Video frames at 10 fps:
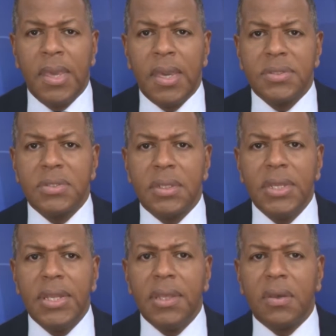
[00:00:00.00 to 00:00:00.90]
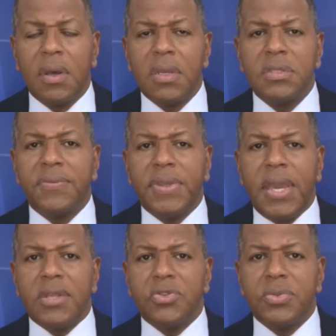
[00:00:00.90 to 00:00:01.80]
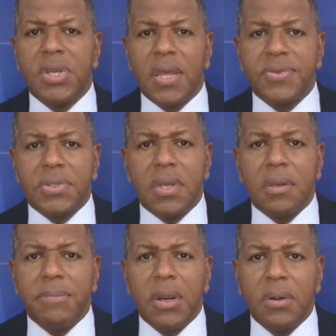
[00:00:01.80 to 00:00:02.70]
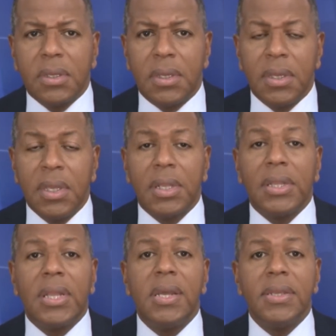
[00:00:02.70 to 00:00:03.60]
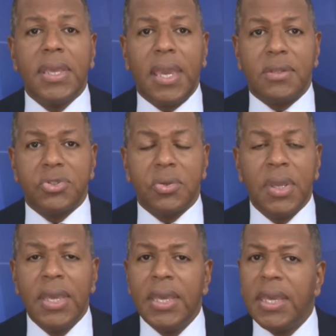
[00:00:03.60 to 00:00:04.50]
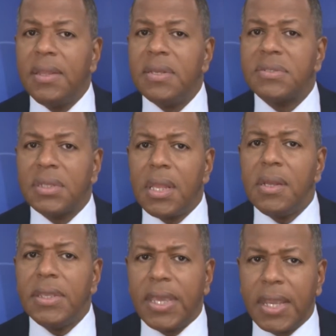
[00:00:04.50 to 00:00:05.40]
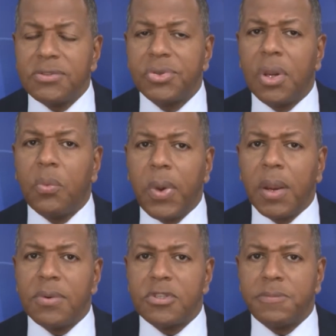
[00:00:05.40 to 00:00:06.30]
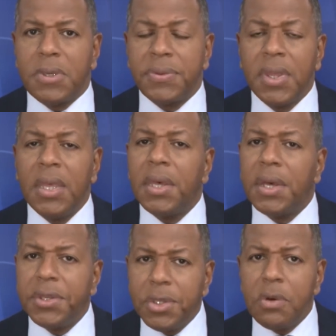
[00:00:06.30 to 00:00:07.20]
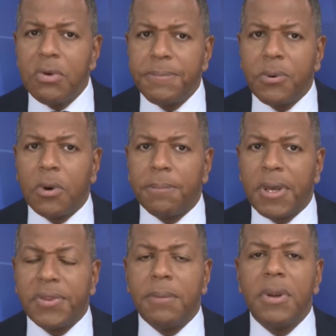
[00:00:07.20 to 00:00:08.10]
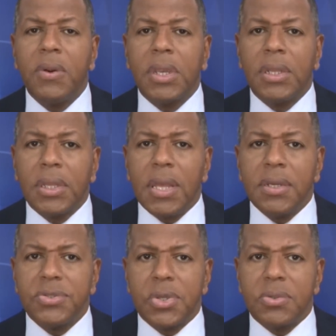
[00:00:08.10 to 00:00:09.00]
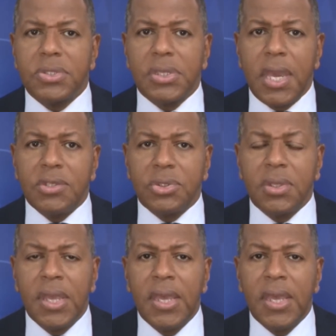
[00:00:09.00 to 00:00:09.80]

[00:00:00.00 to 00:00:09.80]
It's the leading cause of cancer deaths in America, lung cancer. In this Lung Cancer Awareness Month, a new report by the American Lung Association